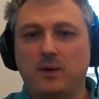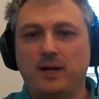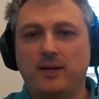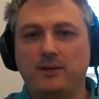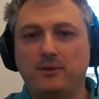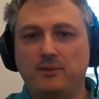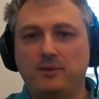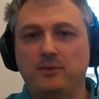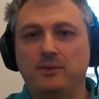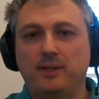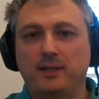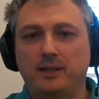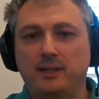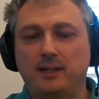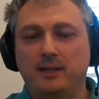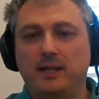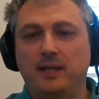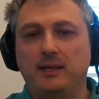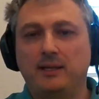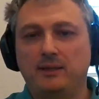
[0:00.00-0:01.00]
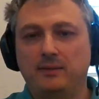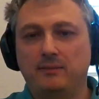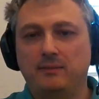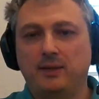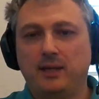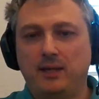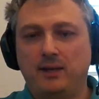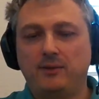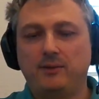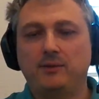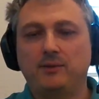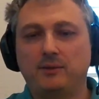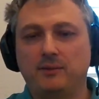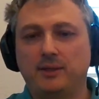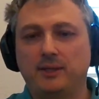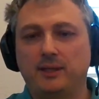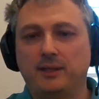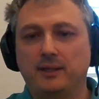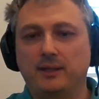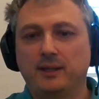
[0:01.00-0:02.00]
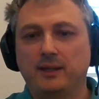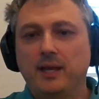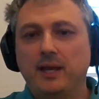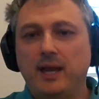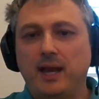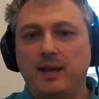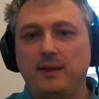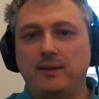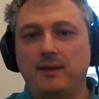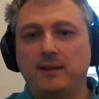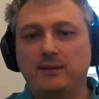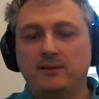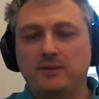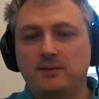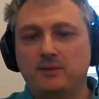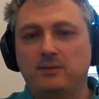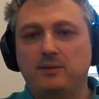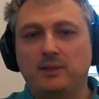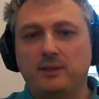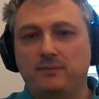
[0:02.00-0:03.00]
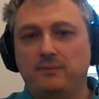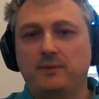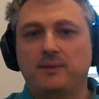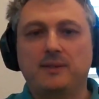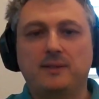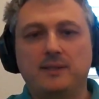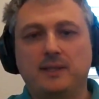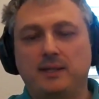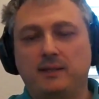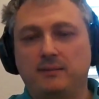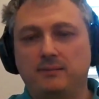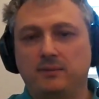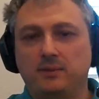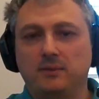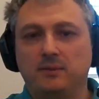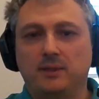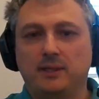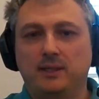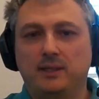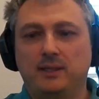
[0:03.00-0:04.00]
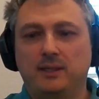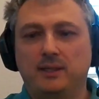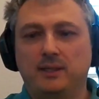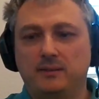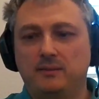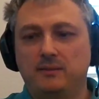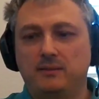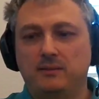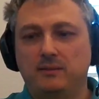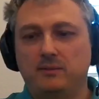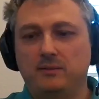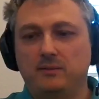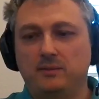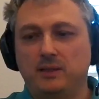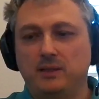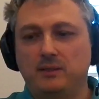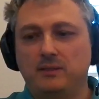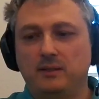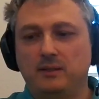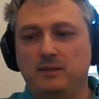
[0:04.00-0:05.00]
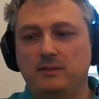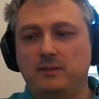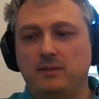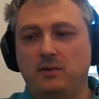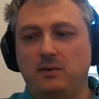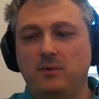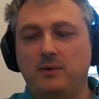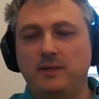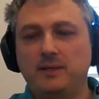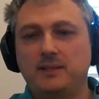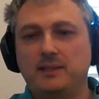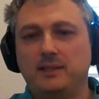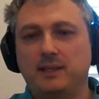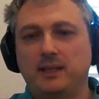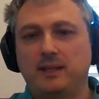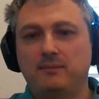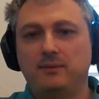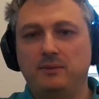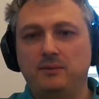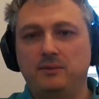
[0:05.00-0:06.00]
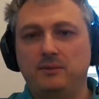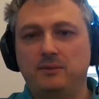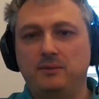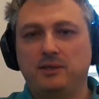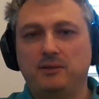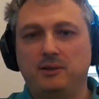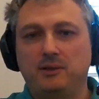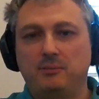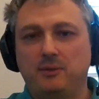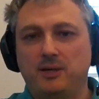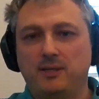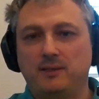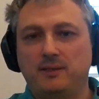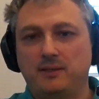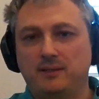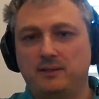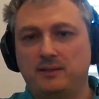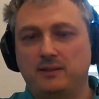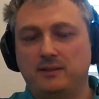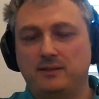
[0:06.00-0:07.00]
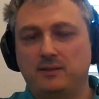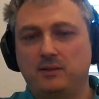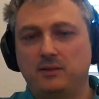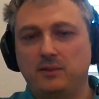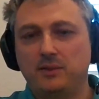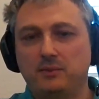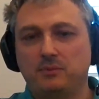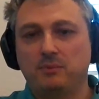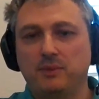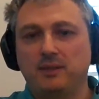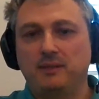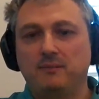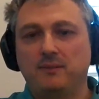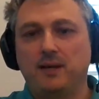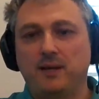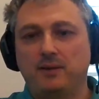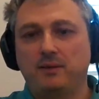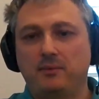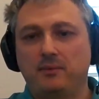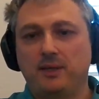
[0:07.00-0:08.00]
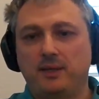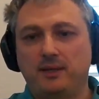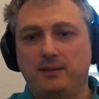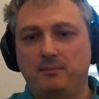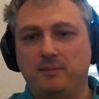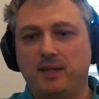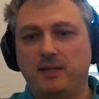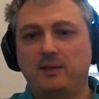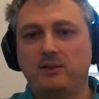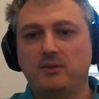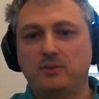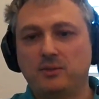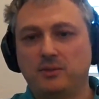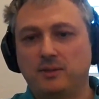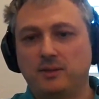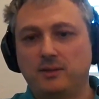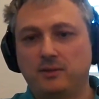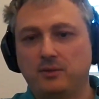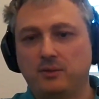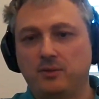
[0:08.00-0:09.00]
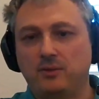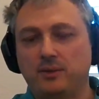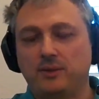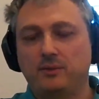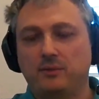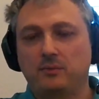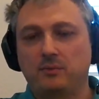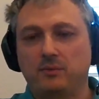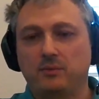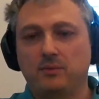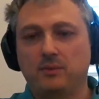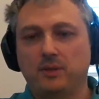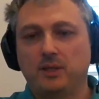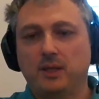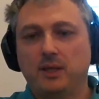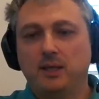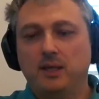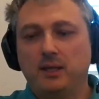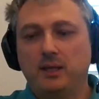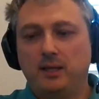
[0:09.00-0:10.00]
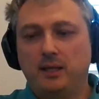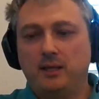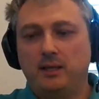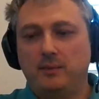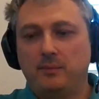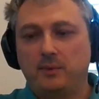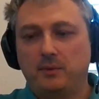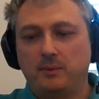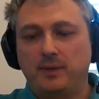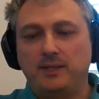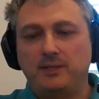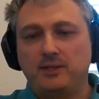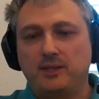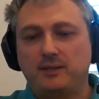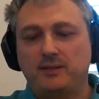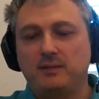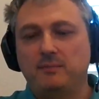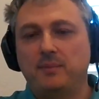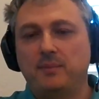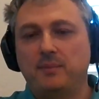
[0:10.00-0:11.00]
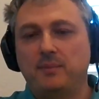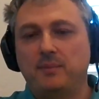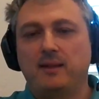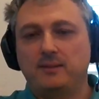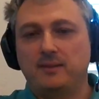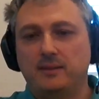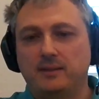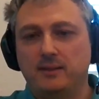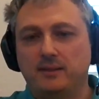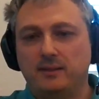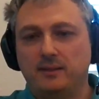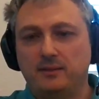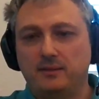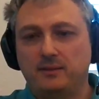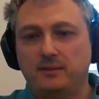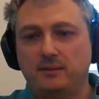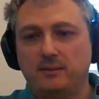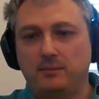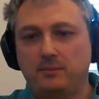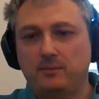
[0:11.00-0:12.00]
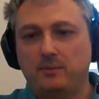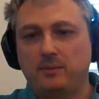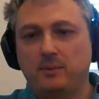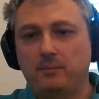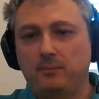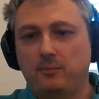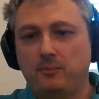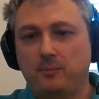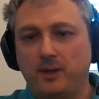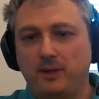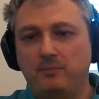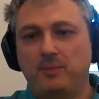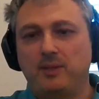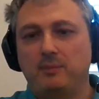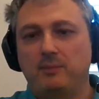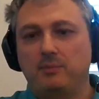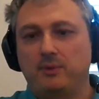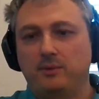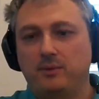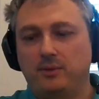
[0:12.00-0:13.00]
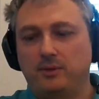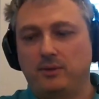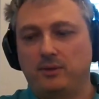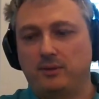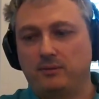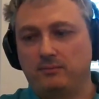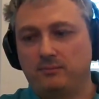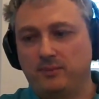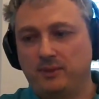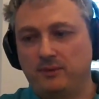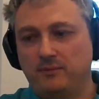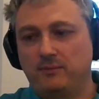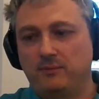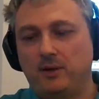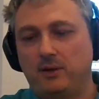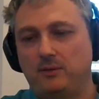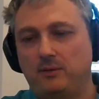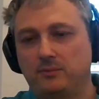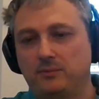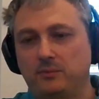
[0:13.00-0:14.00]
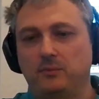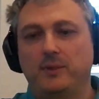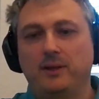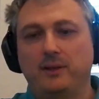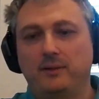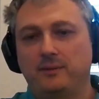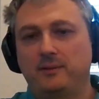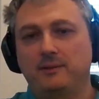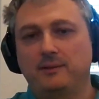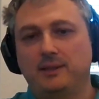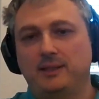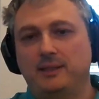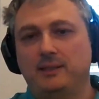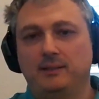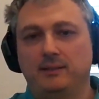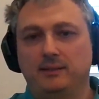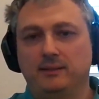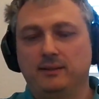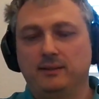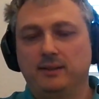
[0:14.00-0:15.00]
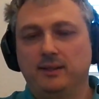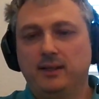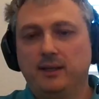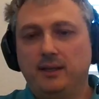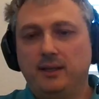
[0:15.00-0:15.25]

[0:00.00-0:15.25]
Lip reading: why you're doing it and how you're doing it, and not just doing it for the sake of doing it. So it's always an evolutionary process. It's always reevaluating, making sure that you're going through the right checks and balances, the right people are involved where they're needed.